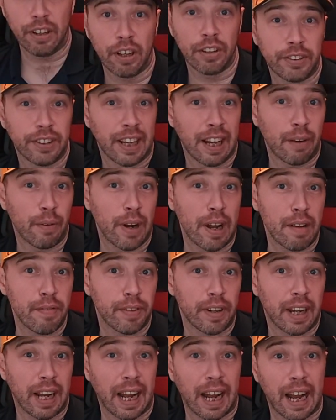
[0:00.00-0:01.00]
does,
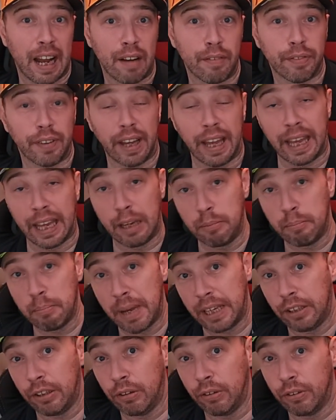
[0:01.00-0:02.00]
however, have a
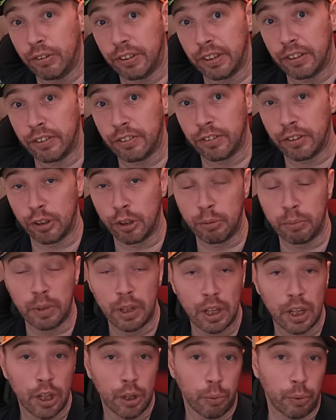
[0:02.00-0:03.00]
menu system
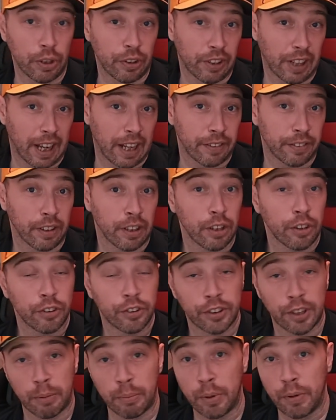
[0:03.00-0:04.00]
which has
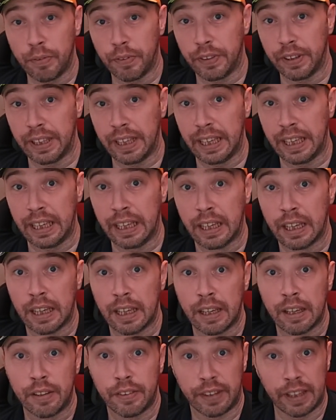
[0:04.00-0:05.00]
some of the
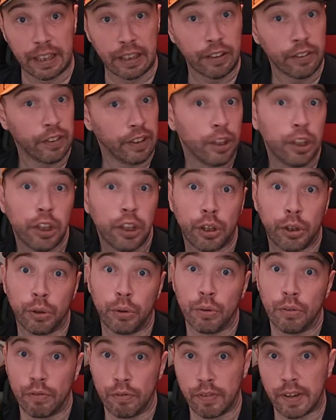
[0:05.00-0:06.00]
things that
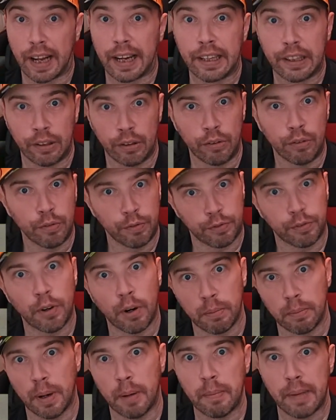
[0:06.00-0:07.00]
you value
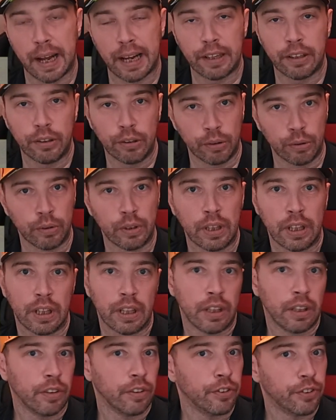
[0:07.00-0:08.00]
from a manual.
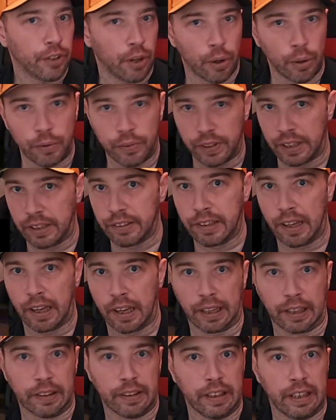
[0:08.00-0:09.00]
So things
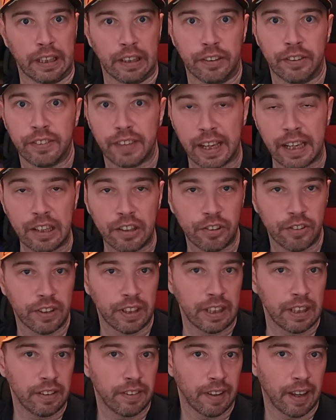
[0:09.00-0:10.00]
like the stage
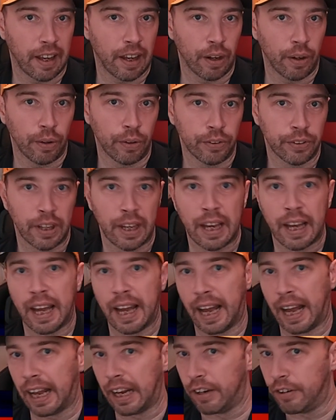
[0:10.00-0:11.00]
details
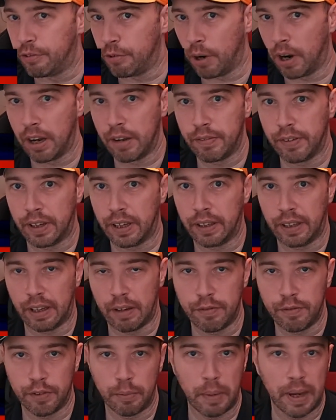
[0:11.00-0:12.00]
and driver
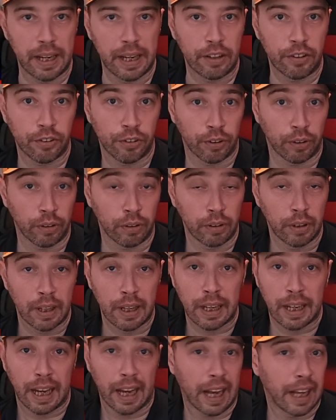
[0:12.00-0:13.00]
information
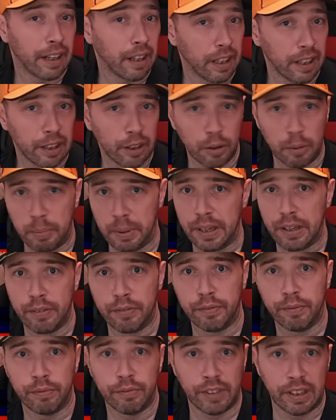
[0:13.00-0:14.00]
and a little bit
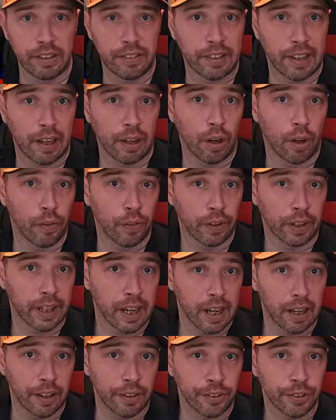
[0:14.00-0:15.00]
of detail on the
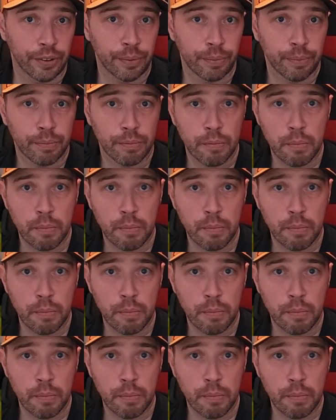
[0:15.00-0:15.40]
cars.